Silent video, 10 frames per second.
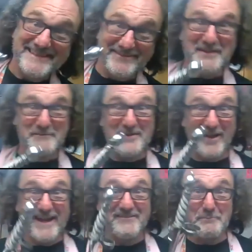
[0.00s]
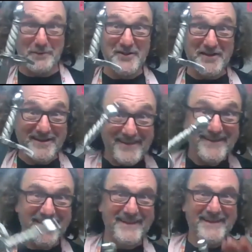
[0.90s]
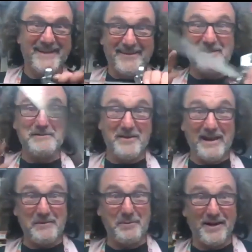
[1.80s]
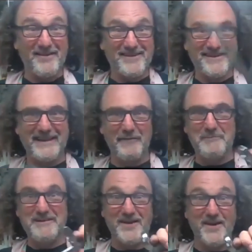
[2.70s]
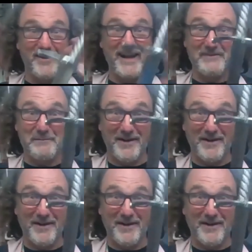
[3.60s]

Wouldn't it be great if it broke? Wouldn't it be great if it broke? That would be so great if it